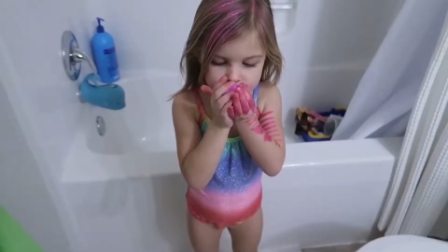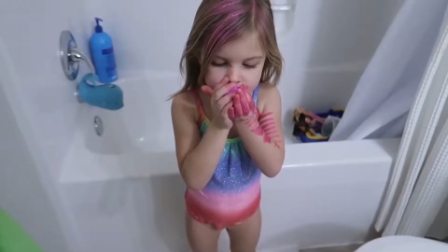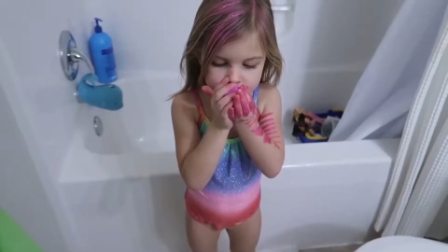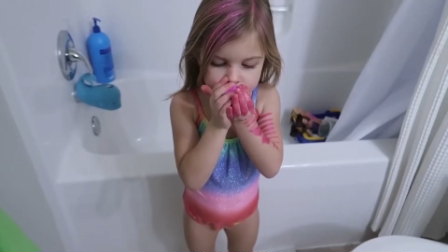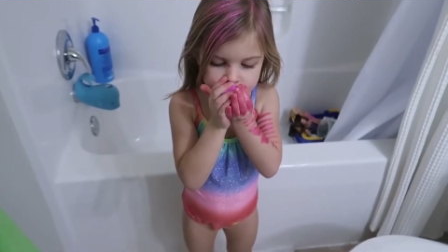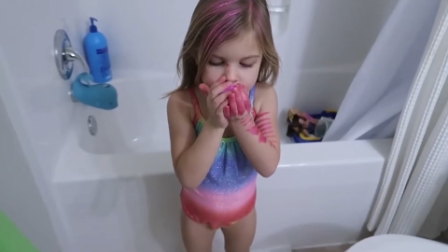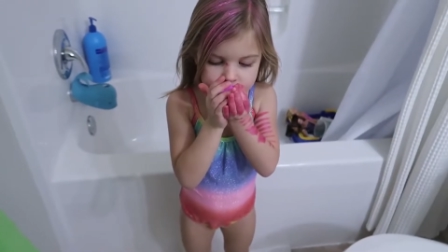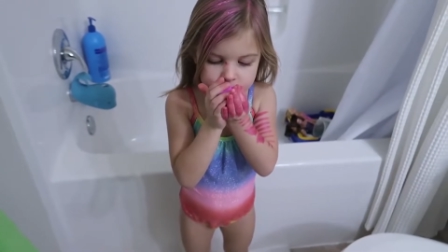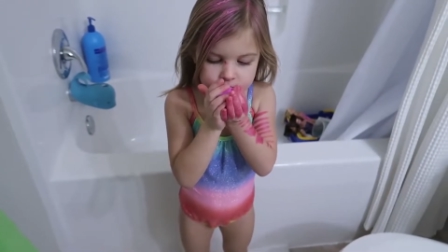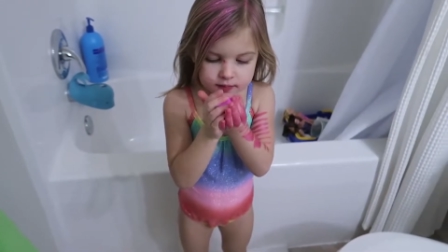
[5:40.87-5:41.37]
So
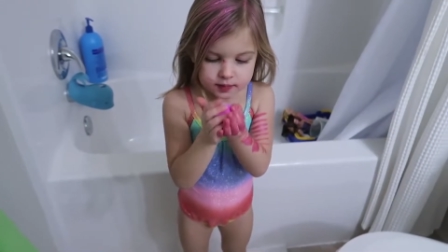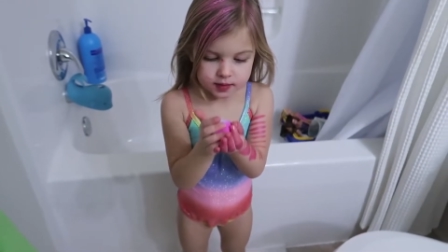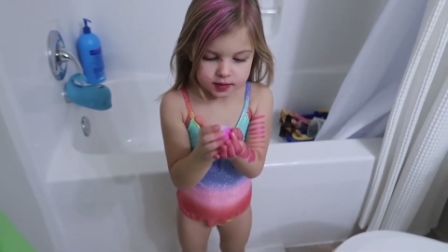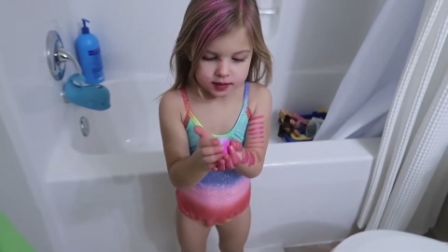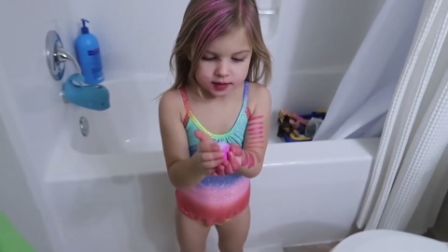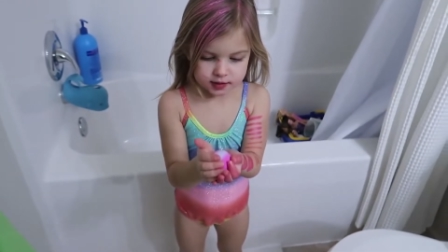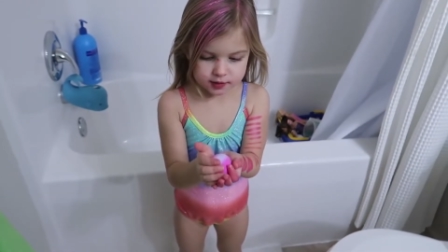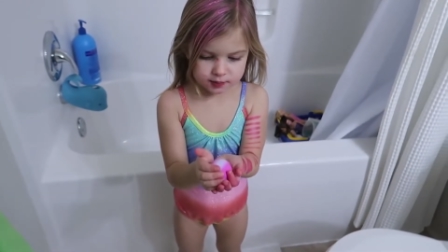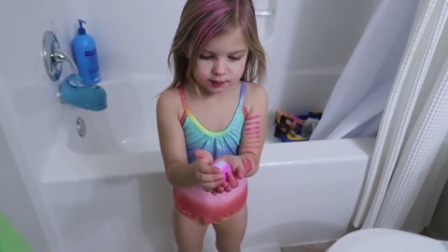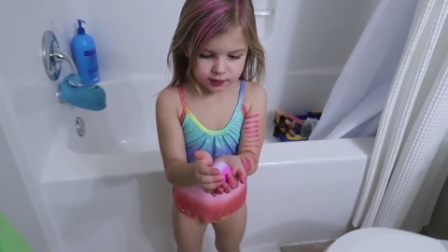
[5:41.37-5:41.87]
she wanted to
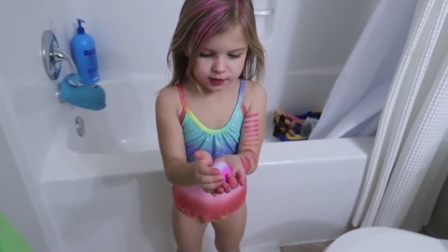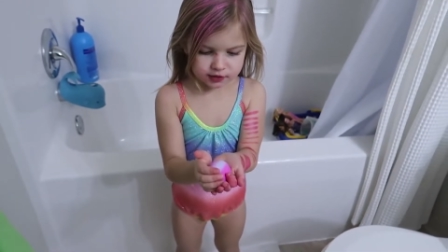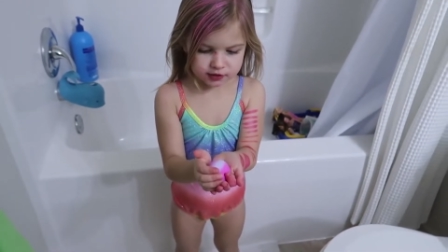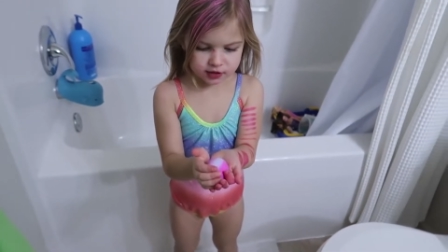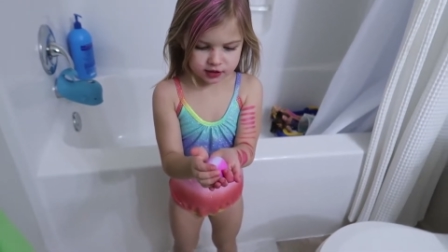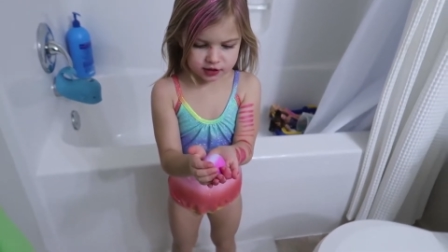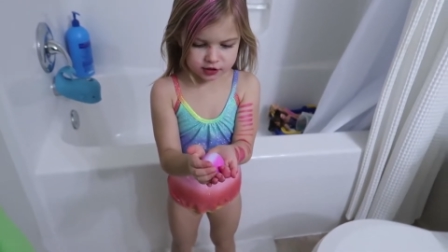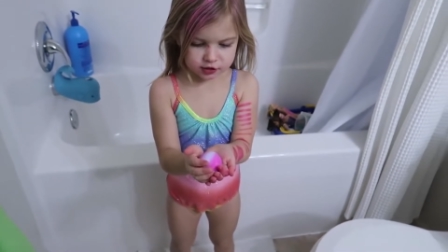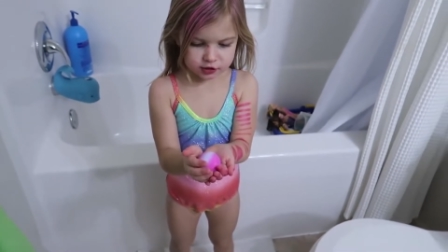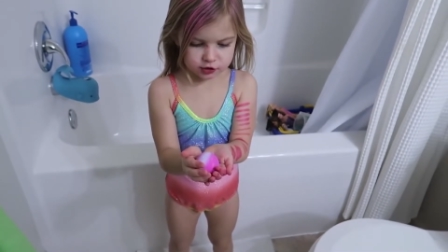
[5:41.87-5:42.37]
take a
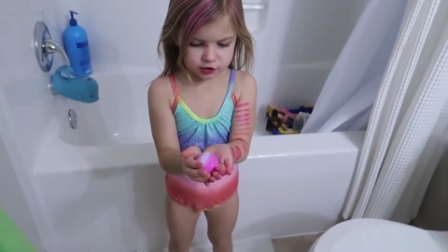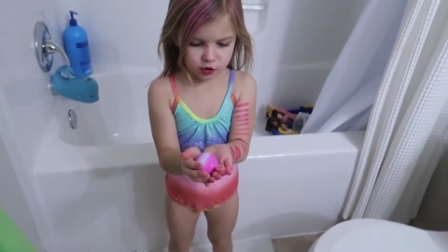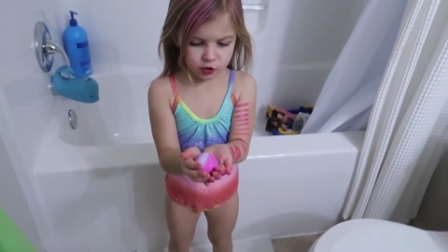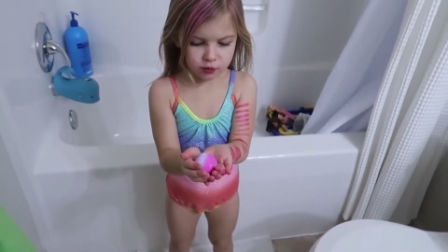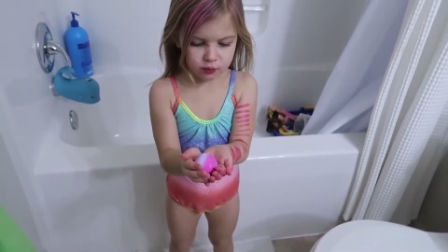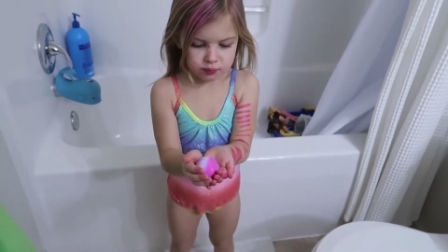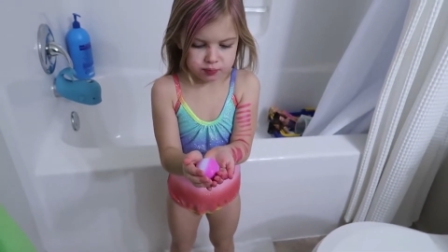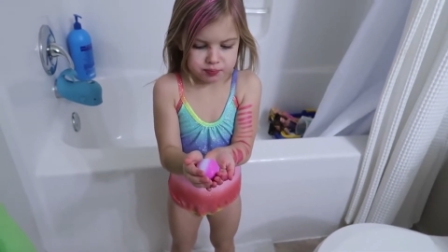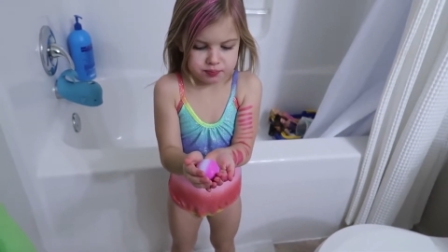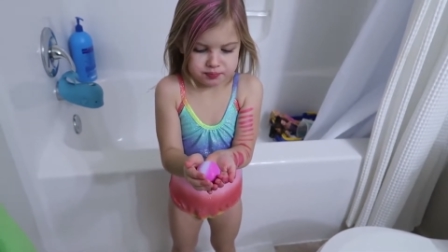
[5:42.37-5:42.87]
bath
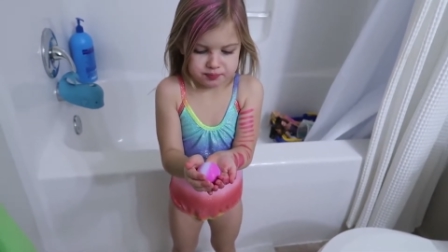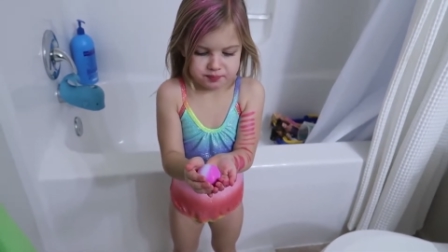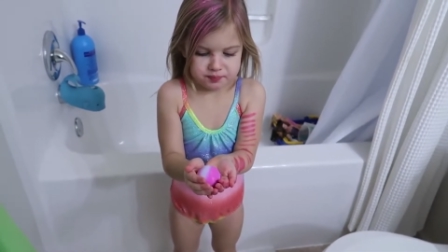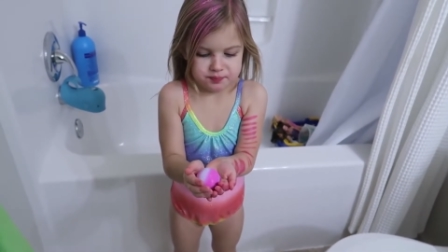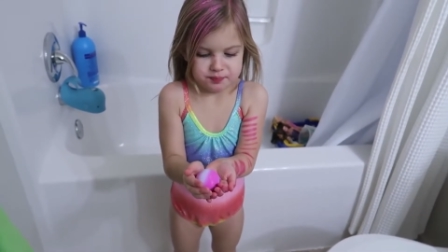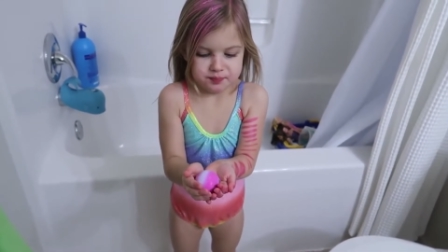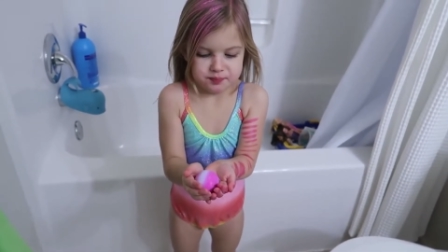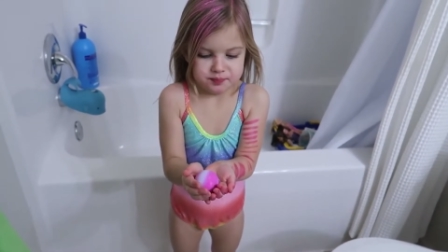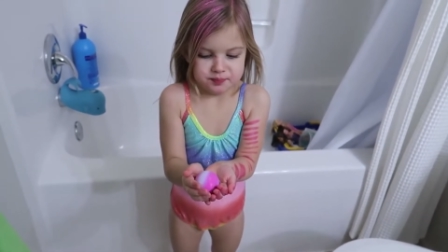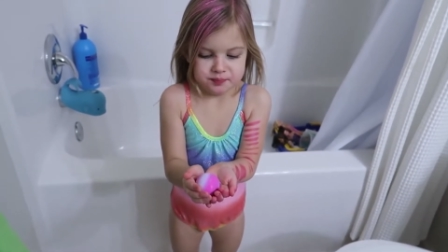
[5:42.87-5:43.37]
like in
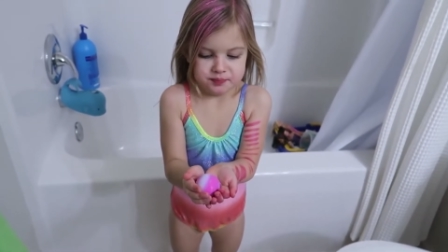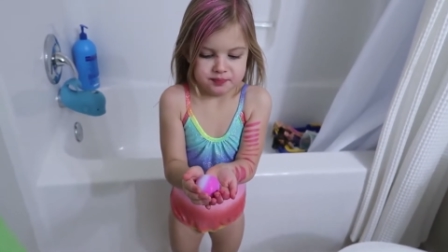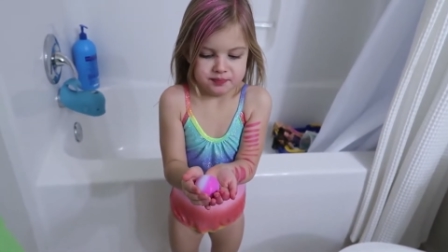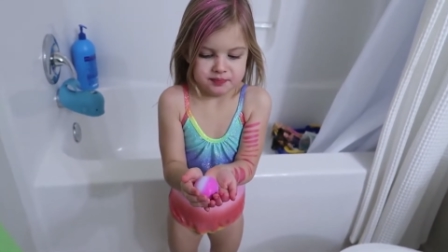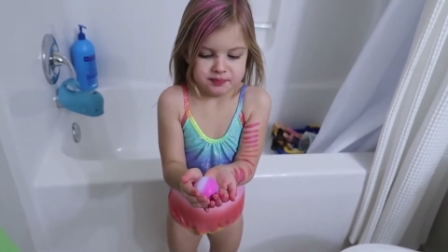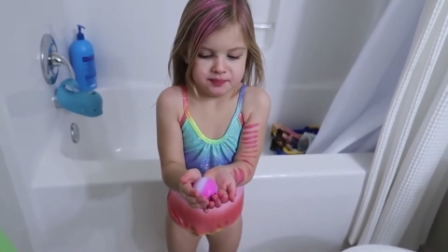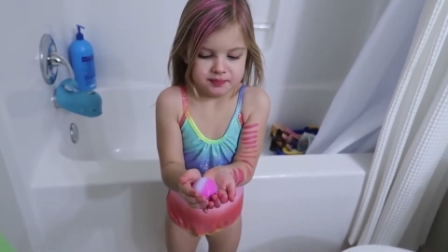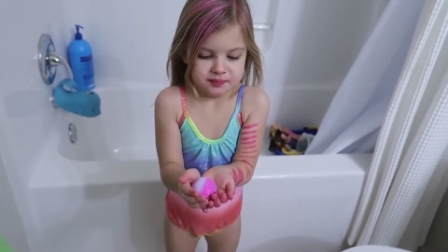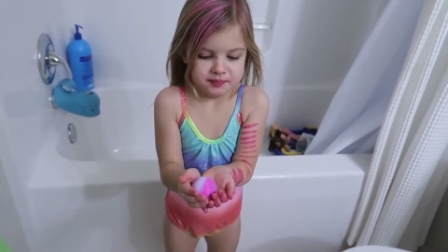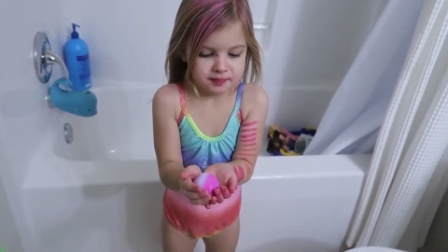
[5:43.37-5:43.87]
her
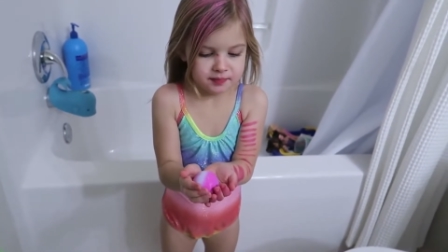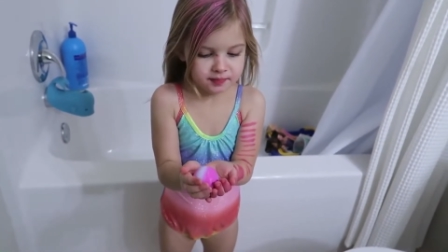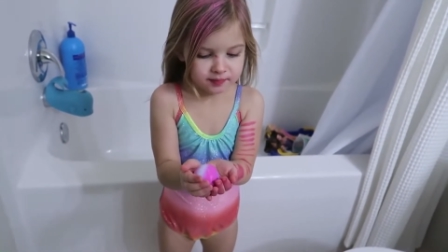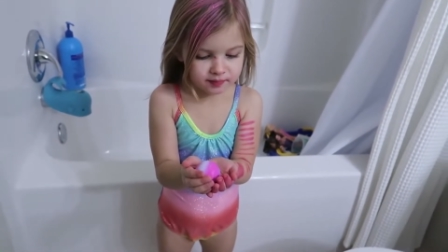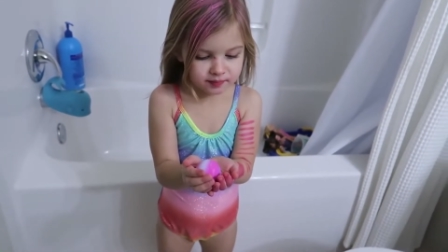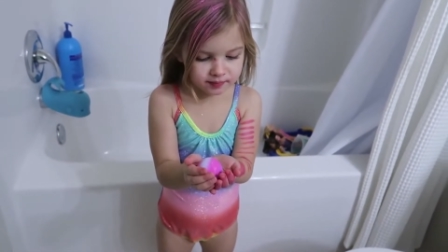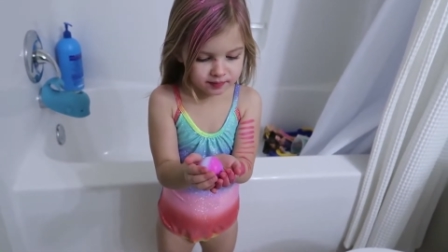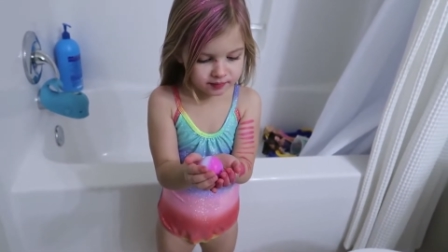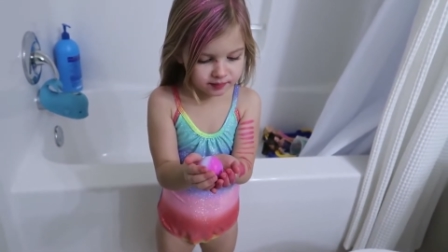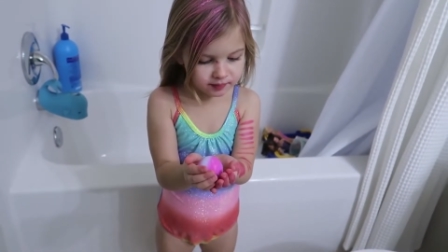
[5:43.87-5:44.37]
swimsuit.
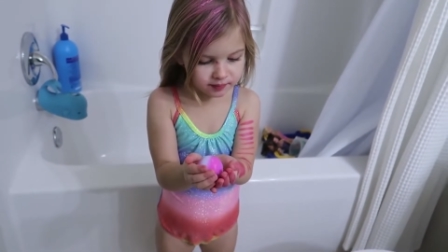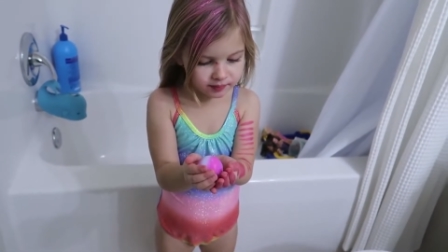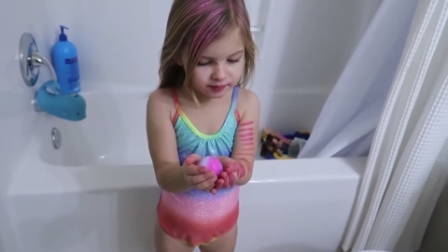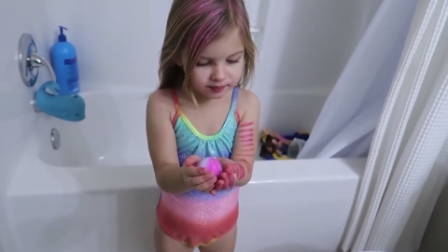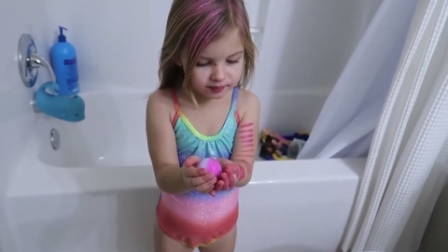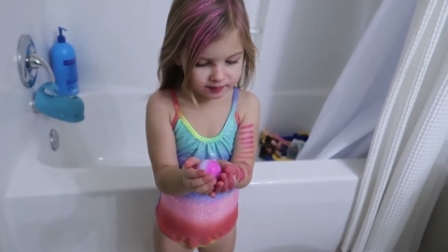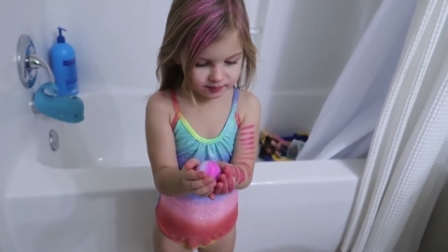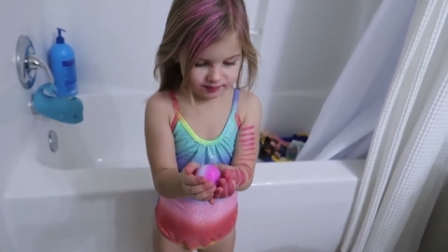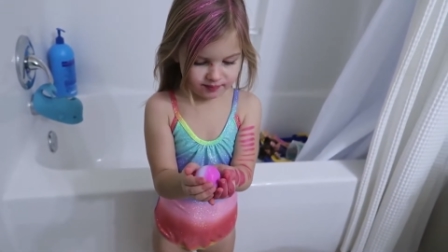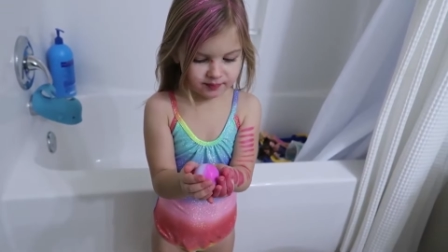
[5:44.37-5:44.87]
Smells like soap?
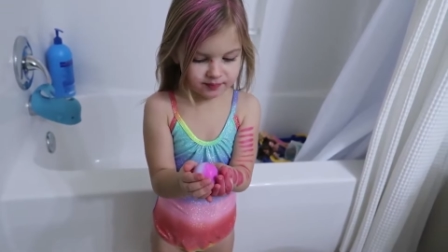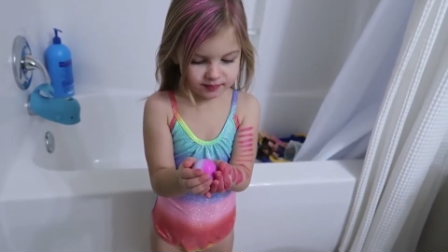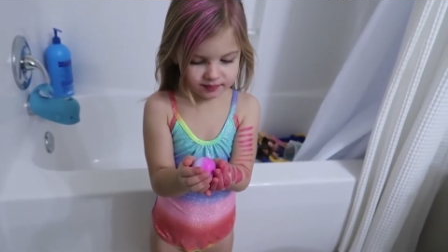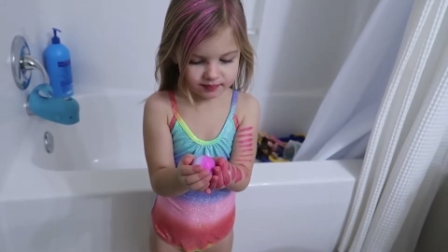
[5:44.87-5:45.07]
Mm